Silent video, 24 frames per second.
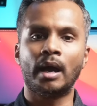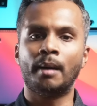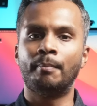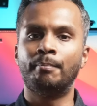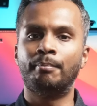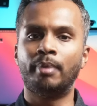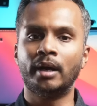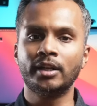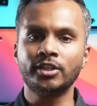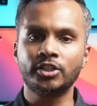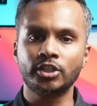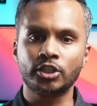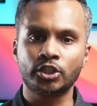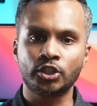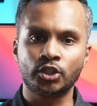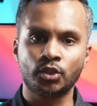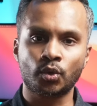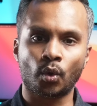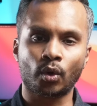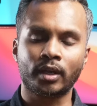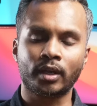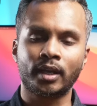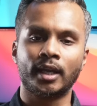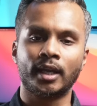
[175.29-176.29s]
a bunch of
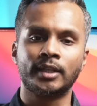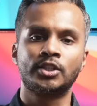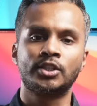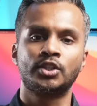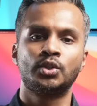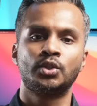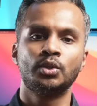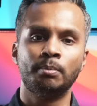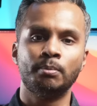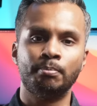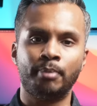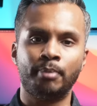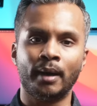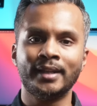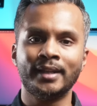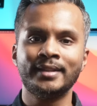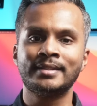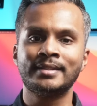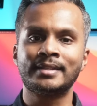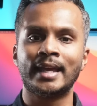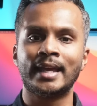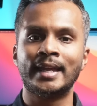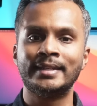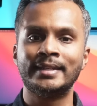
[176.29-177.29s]
shortcuts to
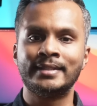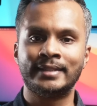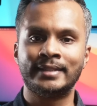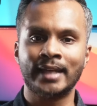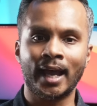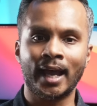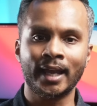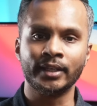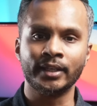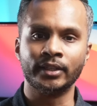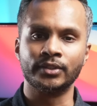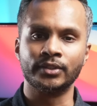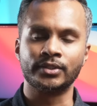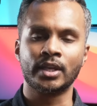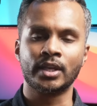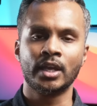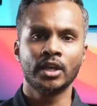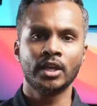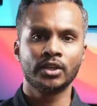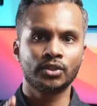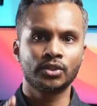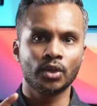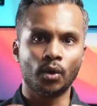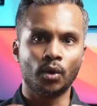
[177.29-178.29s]
buttons and dials.
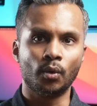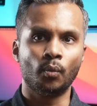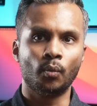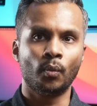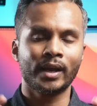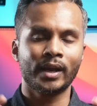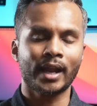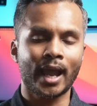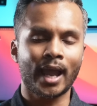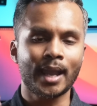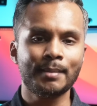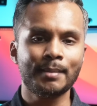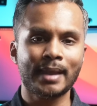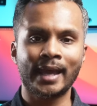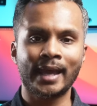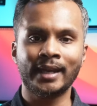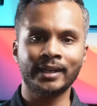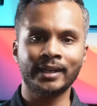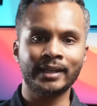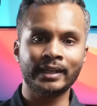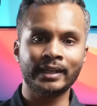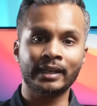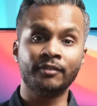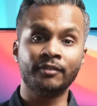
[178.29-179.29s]
So when I'm
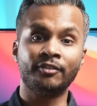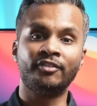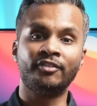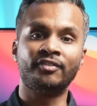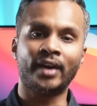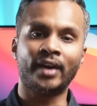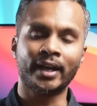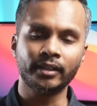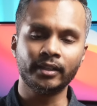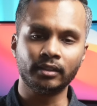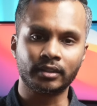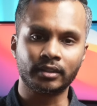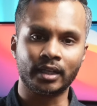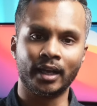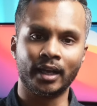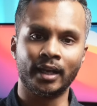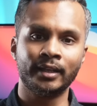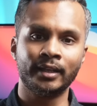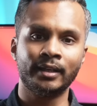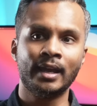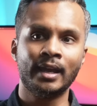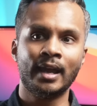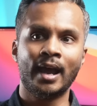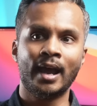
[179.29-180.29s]
editing in Final
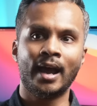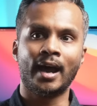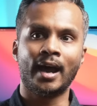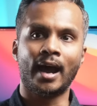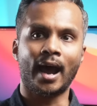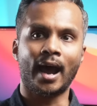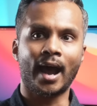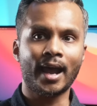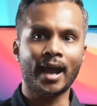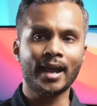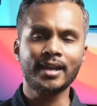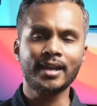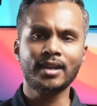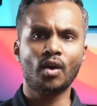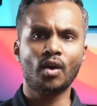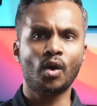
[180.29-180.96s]
Cut, I